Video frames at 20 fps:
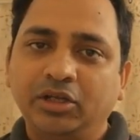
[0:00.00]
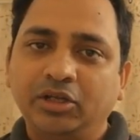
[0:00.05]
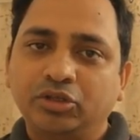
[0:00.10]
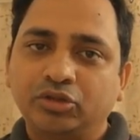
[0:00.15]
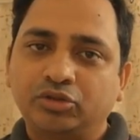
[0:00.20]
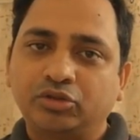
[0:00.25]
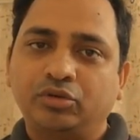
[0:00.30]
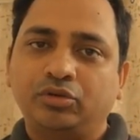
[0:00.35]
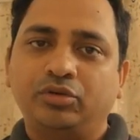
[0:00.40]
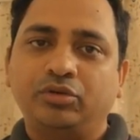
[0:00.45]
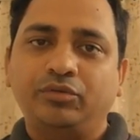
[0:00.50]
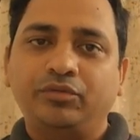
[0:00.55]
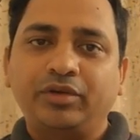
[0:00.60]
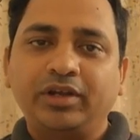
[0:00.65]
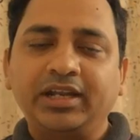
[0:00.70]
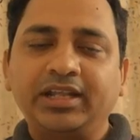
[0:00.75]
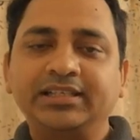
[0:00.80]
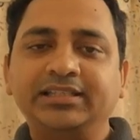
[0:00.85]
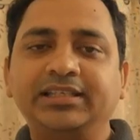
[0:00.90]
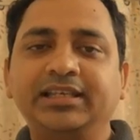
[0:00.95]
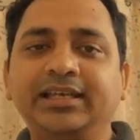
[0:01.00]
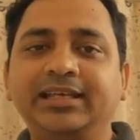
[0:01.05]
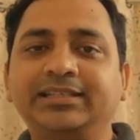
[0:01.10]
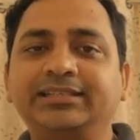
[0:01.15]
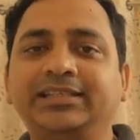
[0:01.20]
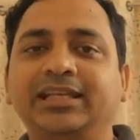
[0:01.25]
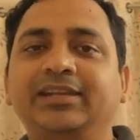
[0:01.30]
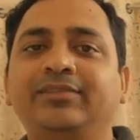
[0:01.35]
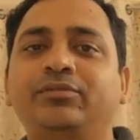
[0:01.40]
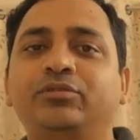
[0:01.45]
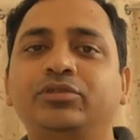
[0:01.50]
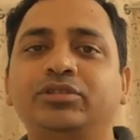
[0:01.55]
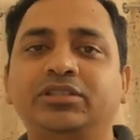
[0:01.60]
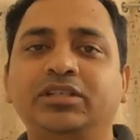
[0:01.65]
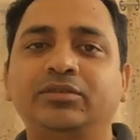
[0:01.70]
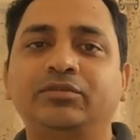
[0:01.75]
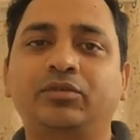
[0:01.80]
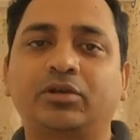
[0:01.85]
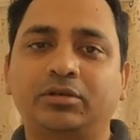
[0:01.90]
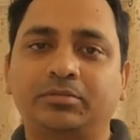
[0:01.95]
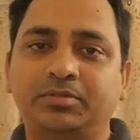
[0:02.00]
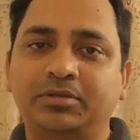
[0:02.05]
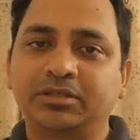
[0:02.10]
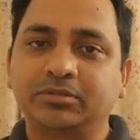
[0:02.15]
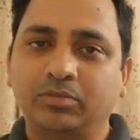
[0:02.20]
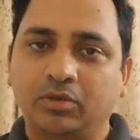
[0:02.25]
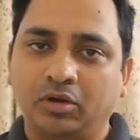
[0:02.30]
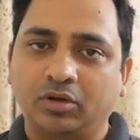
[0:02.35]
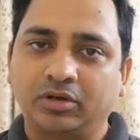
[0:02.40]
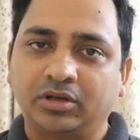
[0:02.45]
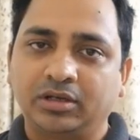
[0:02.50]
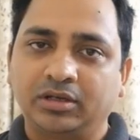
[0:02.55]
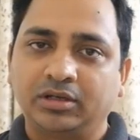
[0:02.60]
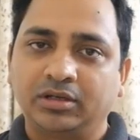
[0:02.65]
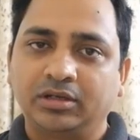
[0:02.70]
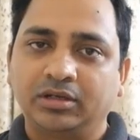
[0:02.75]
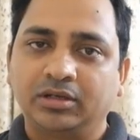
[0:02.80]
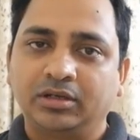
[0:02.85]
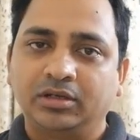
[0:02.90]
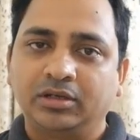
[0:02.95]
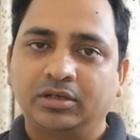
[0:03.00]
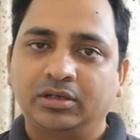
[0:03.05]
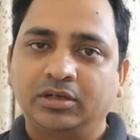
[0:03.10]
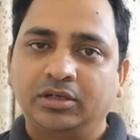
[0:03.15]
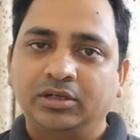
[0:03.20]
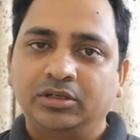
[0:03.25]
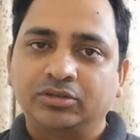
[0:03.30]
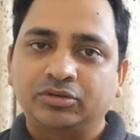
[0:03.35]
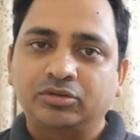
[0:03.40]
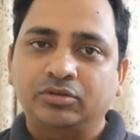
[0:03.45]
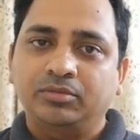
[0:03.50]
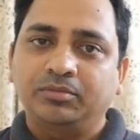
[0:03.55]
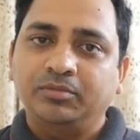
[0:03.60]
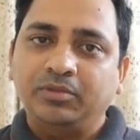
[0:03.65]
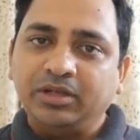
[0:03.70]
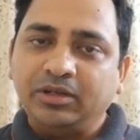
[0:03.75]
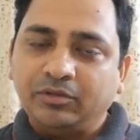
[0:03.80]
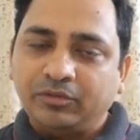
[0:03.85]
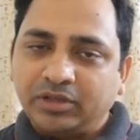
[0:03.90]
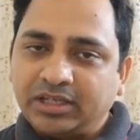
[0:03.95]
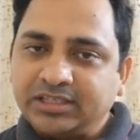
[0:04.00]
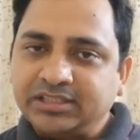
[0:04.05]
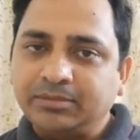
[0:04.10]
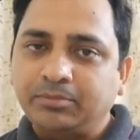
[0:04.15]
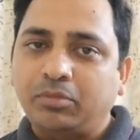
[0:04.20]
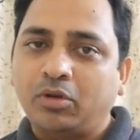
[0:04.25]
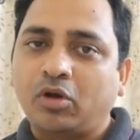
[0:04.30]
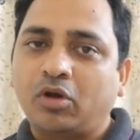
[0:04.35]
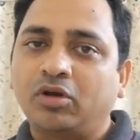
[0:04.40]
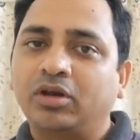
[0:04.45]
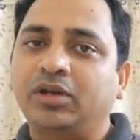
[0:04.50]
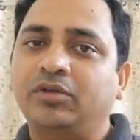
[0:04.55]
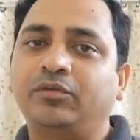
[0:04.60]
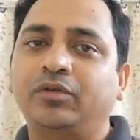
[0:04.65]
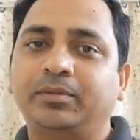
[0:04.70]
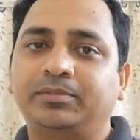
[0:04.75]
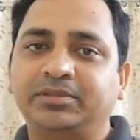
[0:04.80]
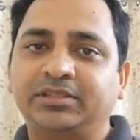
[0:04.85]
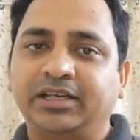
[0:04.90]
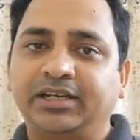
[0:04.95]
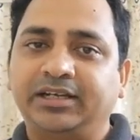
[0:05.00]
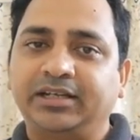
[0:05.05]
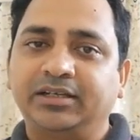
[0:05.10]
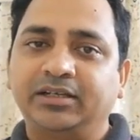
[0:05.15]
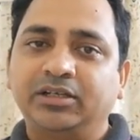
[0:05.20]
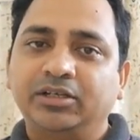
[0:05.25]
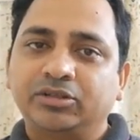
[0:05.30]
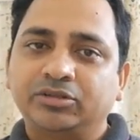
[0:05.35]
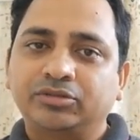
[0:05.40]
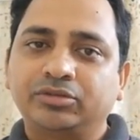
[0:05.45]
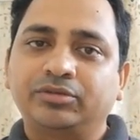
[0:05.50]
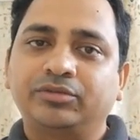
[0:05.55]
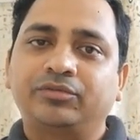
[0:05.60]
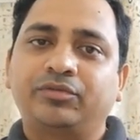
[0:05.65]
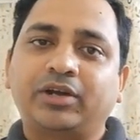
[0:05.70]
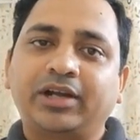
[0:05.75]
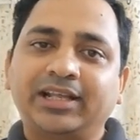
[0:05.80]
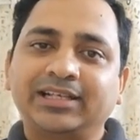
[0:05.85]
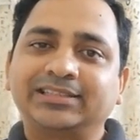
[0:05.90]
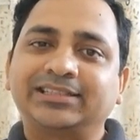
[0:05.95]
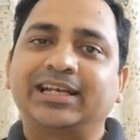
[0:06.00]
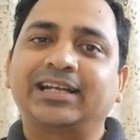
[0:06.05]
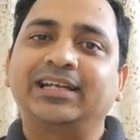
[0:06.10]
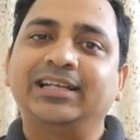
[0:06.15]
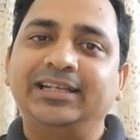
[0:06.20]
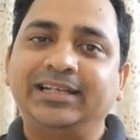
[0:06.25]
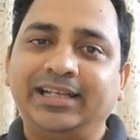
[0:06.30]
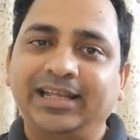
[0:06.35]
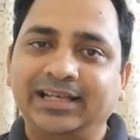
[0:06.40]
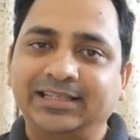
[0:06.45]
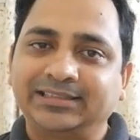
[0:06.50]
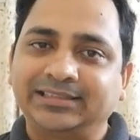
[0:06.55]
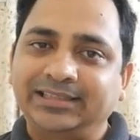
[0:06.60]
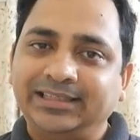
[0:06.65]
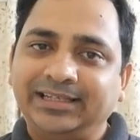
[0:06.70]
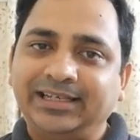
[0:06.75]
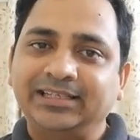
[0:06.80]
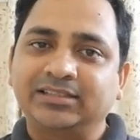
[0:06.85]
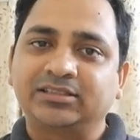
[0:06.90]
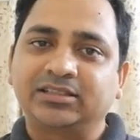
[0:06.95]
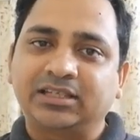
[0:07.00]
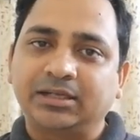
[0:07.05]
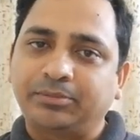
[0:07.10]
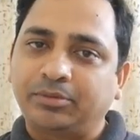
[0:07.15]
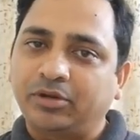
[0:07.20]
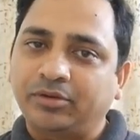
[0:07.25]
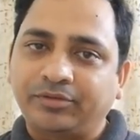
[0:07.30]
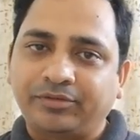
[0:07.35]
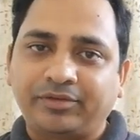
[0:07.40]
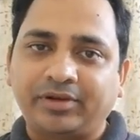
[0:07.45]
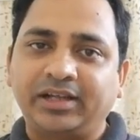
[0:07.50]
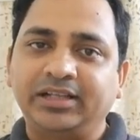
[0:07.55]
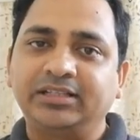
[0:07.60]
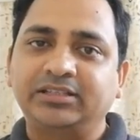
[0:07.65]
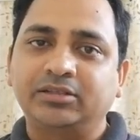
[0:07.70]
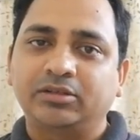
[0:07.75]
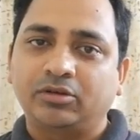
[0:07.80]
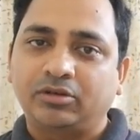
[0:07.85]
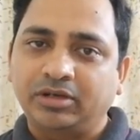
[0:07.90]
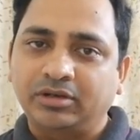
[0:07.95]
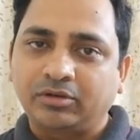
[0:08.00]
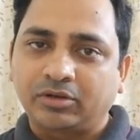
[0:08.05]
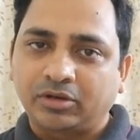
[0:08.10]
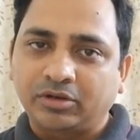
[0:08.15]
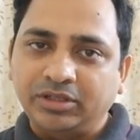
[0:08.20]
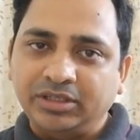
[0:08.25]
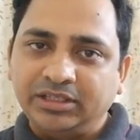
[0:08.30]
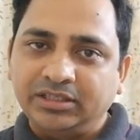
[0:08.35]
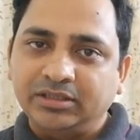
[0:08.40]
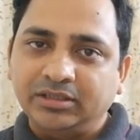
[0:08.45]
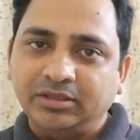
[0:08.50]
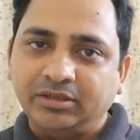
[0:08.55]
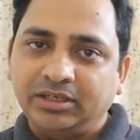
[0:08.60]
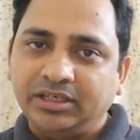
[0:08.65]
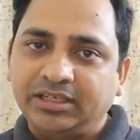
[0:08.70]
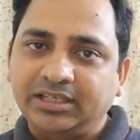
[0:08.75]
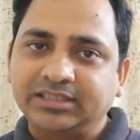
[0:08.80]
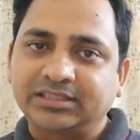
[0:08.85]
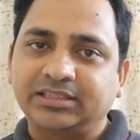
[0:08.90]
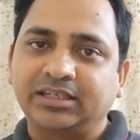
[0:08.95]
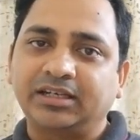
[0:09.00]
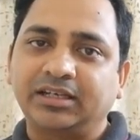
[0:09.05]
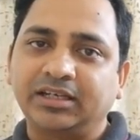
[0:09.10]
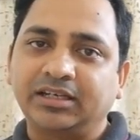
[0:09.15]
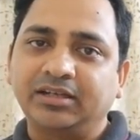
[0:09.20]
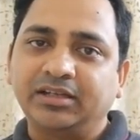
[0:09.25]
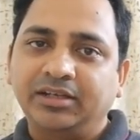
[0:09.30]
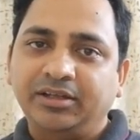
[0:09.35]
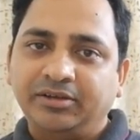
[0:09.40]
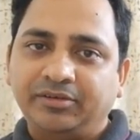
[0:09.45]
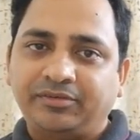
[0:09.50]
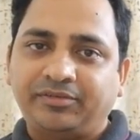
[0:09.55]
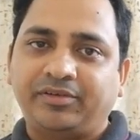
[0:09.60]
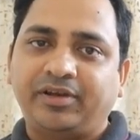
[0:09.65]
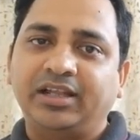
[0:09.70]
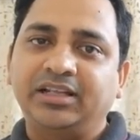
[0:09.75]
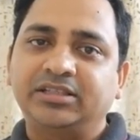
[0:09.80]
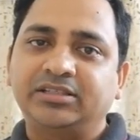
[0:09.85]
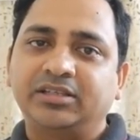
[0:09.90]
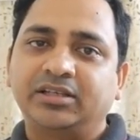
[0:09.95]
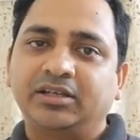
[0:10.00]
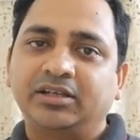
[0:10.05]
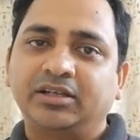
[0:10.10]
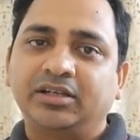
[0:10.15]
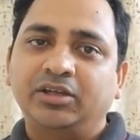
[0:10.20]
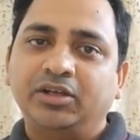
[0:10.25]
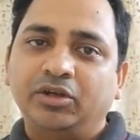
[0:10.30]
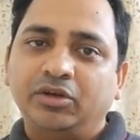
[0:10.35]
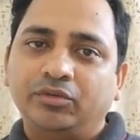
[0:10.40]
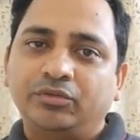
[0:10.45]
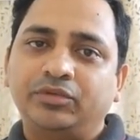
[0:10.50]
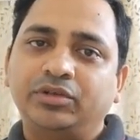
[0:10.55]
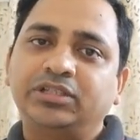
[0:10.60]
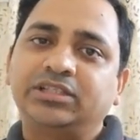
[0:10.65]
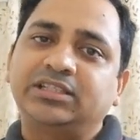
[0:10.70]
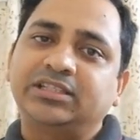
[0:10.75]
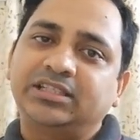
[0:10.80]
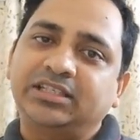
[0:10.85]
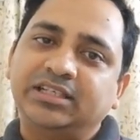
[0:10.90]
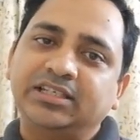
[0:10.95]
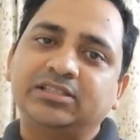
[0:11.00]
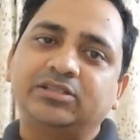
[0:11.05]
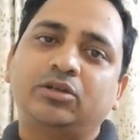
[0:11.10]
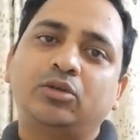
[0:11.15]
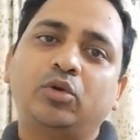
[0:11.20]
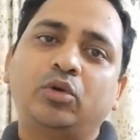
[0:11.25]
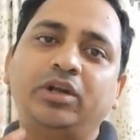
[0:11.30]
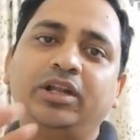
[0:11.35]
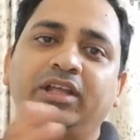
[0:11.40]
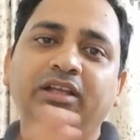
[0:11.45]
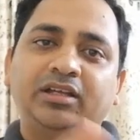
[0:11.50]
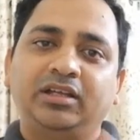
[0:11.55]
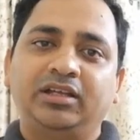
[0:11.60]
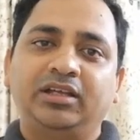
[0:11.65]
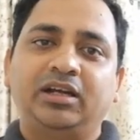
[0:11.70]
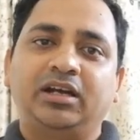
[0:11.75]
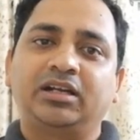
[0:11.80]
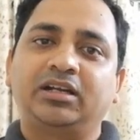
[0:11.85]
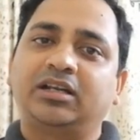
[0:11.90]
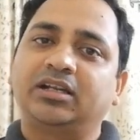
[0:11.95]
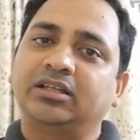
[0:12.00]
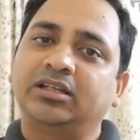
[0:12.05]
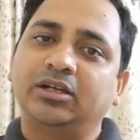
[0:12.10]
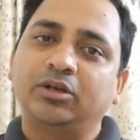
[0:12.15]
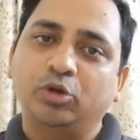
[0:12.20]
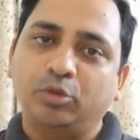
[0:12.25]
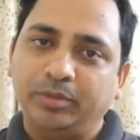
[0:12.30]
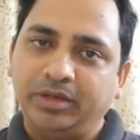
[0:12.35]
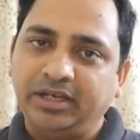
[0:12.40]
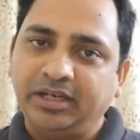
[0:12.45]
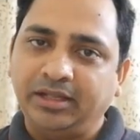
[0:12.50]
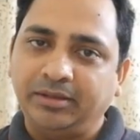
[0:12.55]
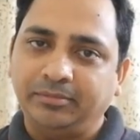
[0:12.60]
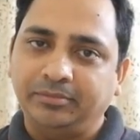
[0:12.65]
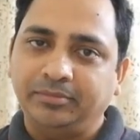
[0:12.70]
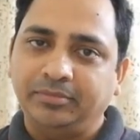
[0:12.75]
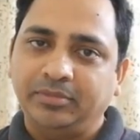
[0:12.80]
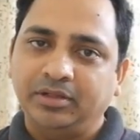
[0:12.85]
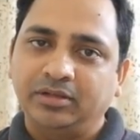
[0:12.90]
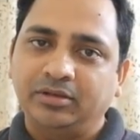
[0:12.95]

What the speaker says: So when I say a self-hosted WordPress blog, so whether it's a blog or a website, so what exactly it has? It has a couple of files, or it has certain files which is loading under the domain name